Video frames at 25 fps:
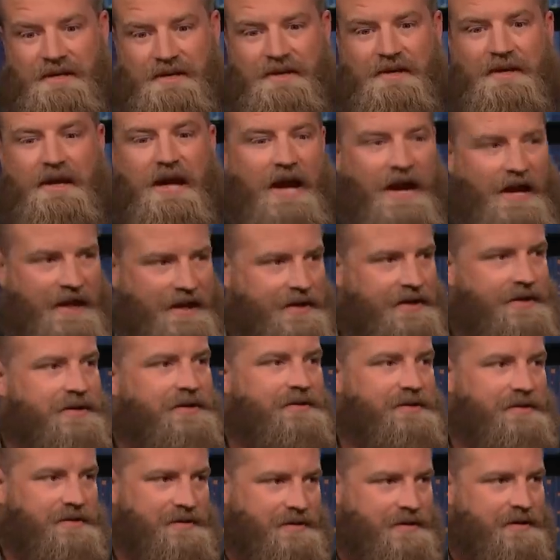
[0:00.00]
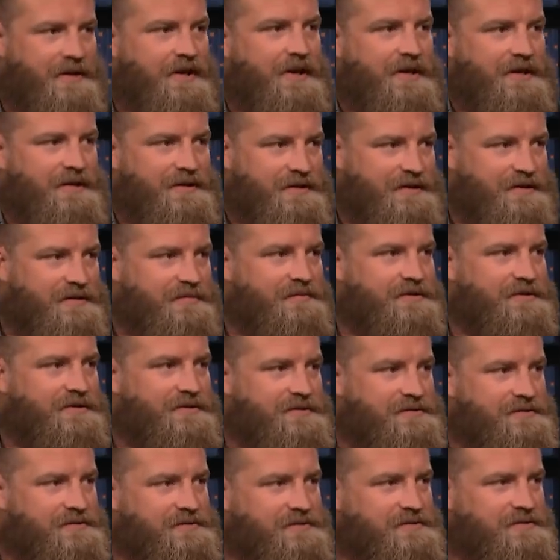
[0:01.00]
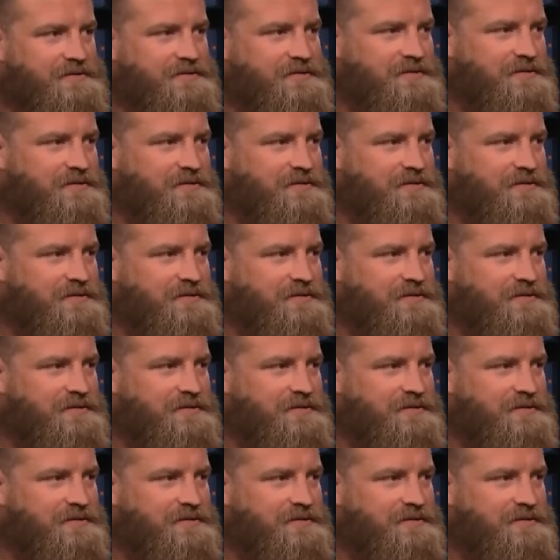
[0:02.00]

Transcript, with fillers: Nine. And does that